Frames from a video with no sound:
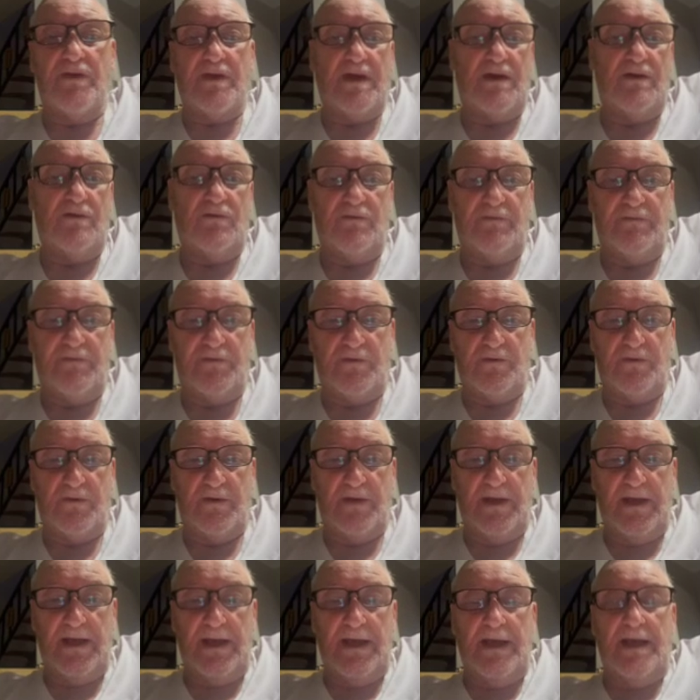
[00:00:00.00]
helpful.
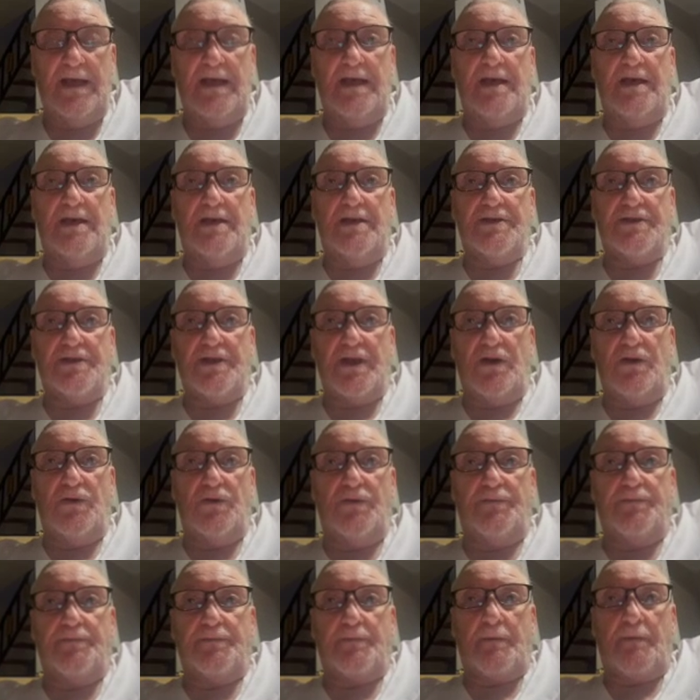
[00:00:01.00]

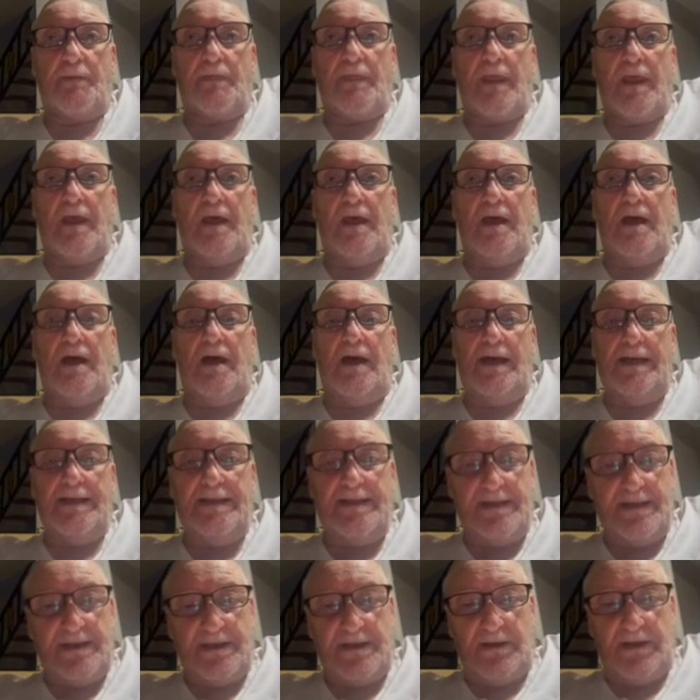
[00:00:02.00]
So I
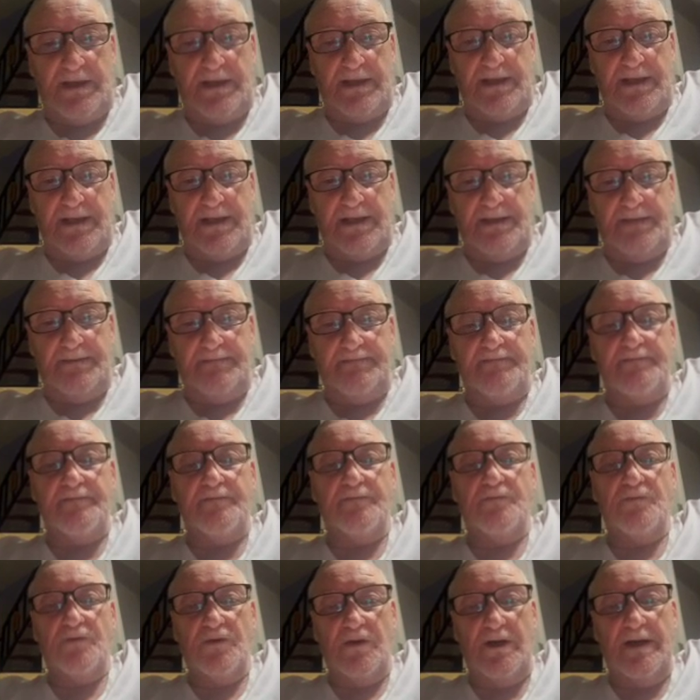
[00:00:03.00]
decided,
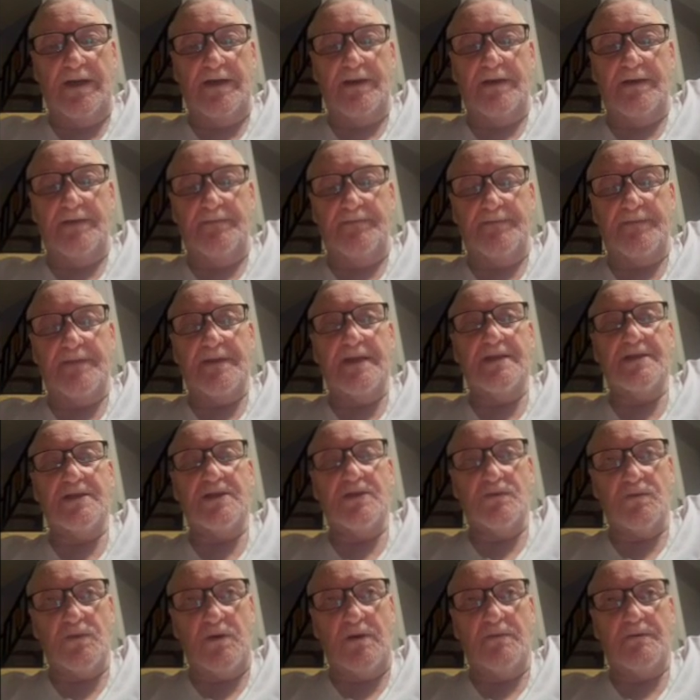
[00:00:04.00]
right, this
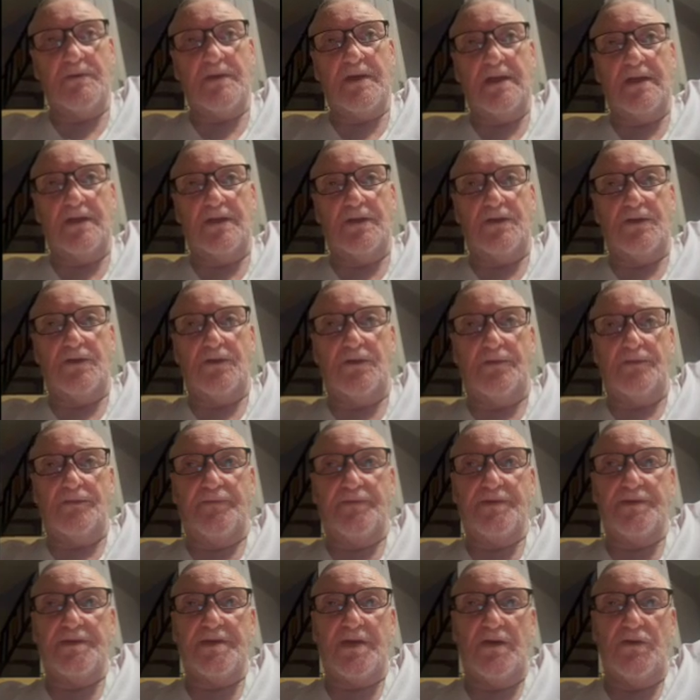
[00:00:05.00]
is what I'm going to do.
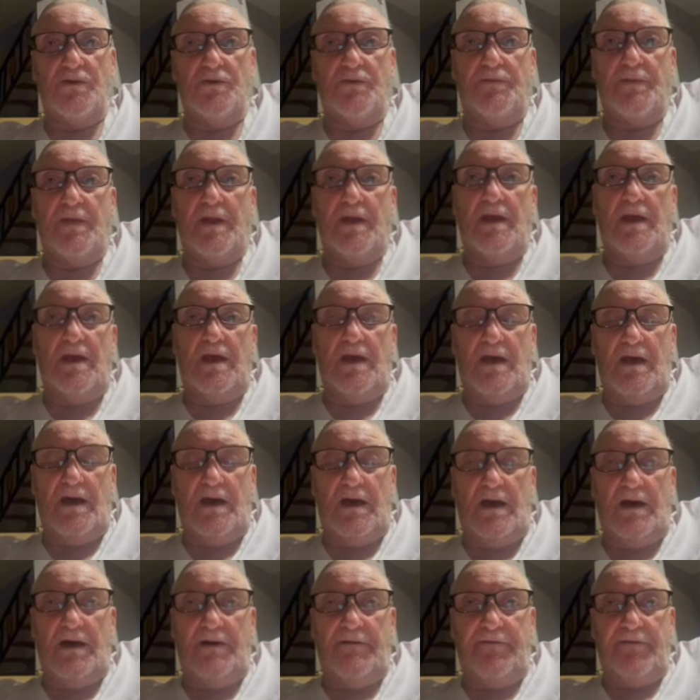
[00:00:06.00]
So
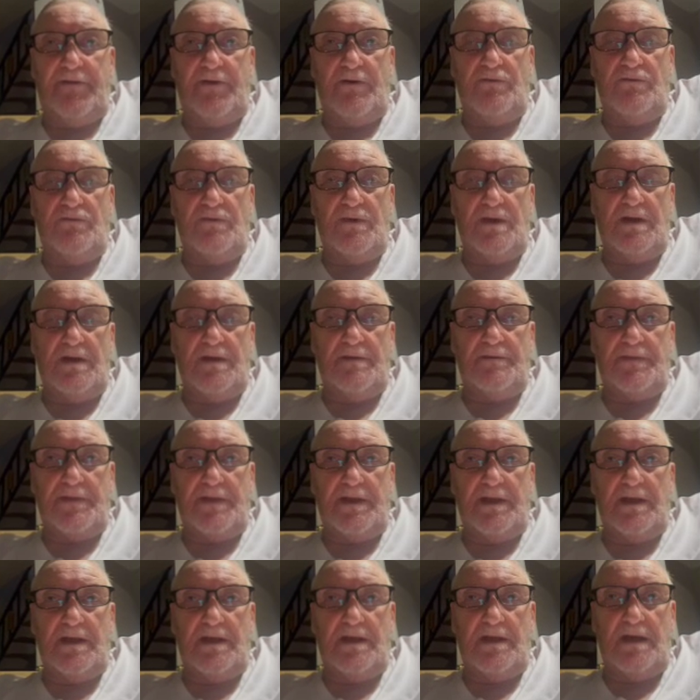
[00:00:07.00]
I phoned up
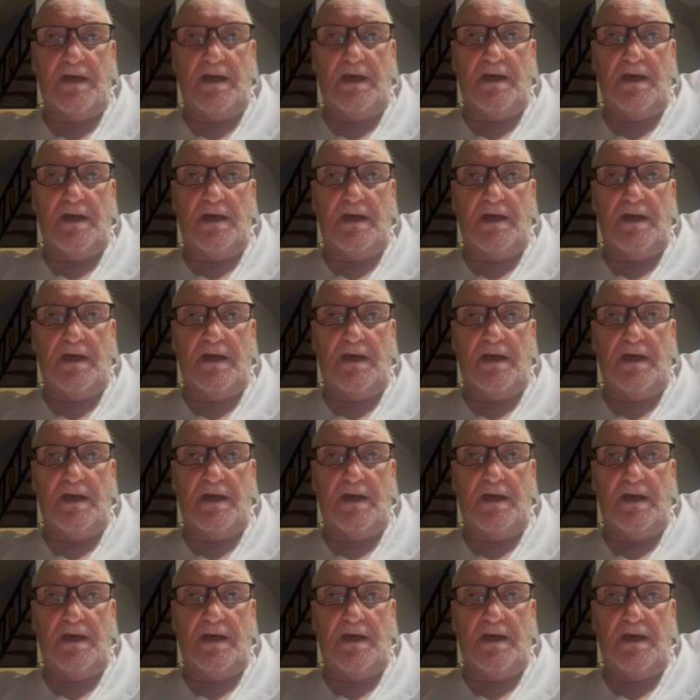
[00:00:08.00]
the